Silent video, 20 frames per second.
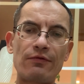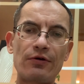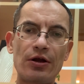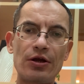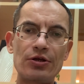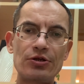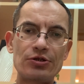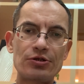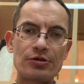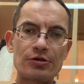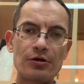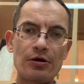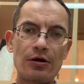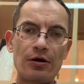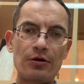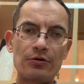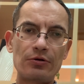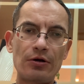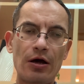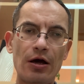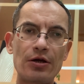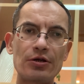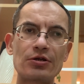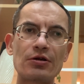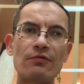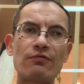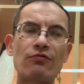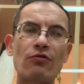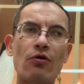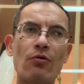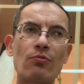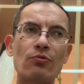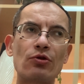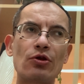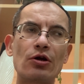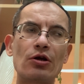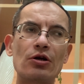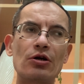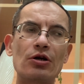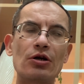French writer from
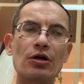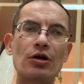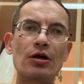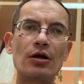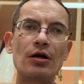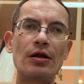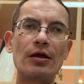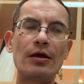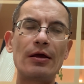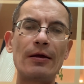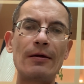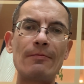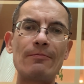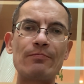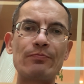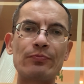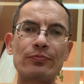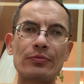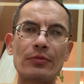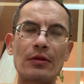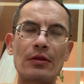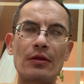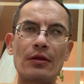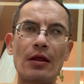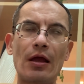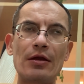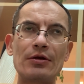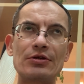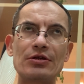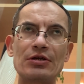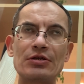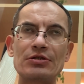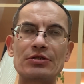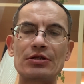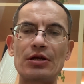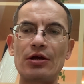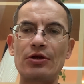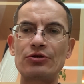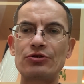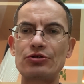the early 19th
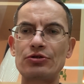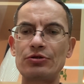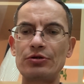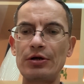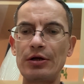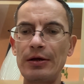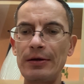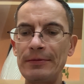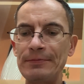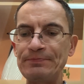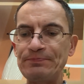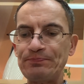century,